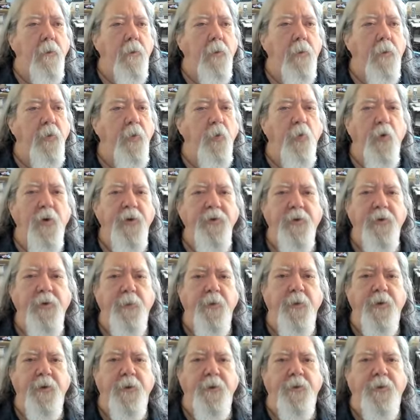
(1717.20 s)
The wisdom
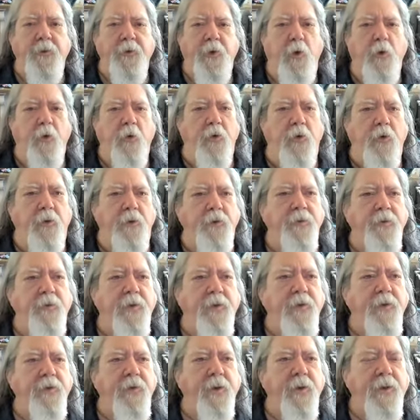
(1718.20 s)
of the soul
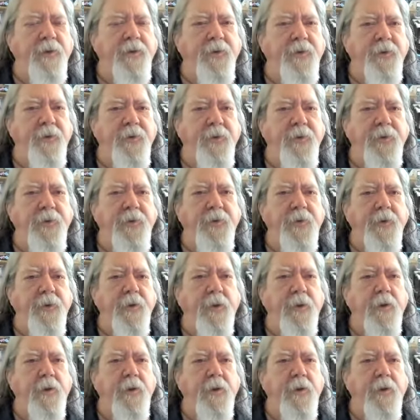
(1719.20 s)
suggests